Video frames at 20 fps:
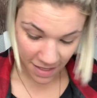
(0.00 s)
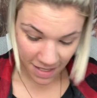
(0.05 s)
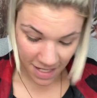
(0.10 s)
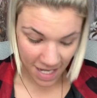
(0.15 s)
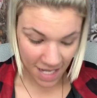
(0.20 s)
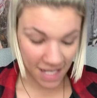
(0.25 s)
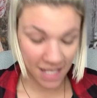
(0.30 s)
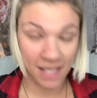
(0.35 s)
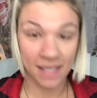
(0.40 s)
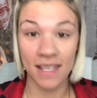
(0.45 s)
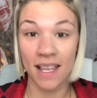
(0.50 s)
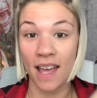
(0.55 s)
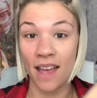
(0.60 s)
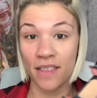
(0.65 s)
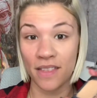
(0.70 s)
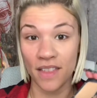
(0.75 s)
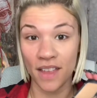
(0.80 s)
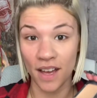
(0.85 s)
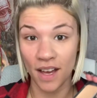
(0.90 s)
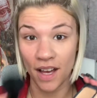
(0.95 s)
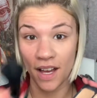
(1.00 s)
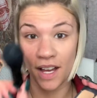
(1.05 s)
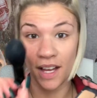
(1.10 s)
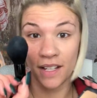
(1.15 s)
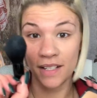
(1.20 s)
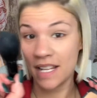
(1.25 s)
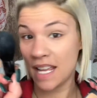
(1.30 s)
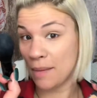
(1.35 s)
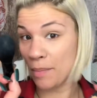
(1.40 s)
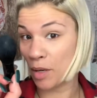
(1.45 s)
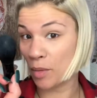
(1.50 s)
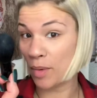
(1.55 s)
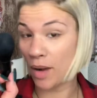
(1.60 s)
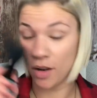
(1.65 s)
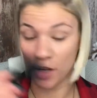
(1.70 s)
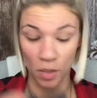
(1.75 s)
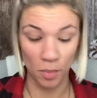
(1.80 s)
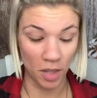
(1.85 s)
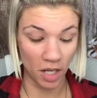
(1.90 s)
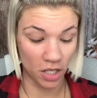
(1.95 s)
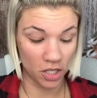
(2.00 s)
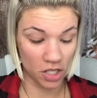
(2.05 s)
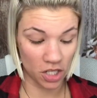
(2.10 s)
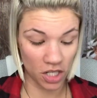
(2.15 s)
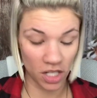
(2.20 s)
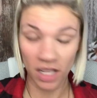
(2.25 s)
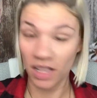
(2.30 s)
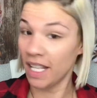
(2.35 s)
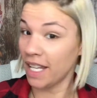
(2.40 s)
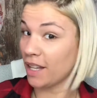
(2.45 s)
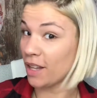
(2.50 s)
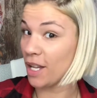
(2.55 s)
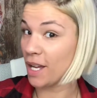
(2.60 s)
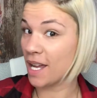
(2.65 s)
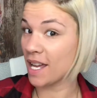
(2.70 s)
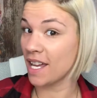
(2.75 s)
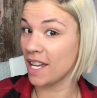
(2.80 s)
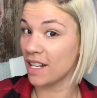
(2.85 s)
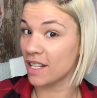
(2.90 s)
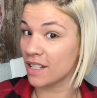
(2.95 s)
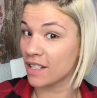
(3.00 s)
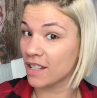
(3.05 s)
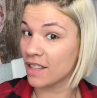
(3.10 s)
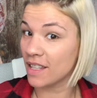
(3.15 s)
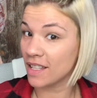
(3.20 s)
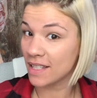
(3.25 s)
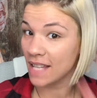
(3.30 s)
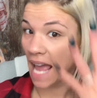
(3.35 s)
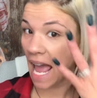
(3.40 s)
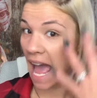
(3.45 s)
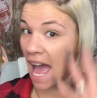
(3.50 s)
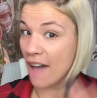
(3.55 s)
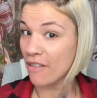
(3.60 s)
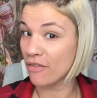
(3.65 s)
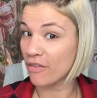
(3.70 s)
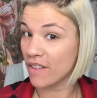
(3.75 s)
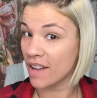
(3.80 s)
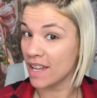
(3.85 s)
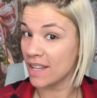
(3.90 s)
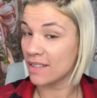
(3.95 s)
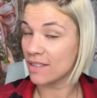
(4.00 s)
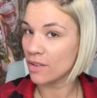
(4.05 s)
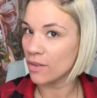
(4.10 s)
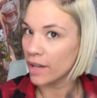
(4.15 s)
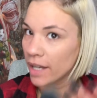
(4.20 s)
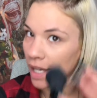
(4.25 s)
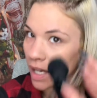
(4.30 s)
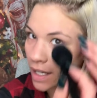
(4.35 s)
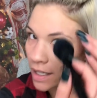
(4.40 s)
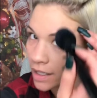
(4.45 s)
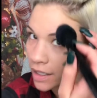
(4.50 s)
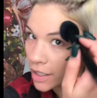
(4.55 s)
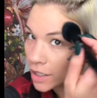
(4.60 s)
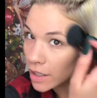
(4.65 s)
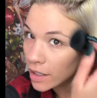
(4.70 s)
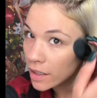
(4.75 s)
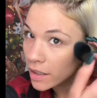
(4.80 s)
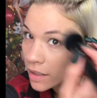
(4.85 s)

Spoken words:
is the tapered powder brush. Like, look at this half face going on here.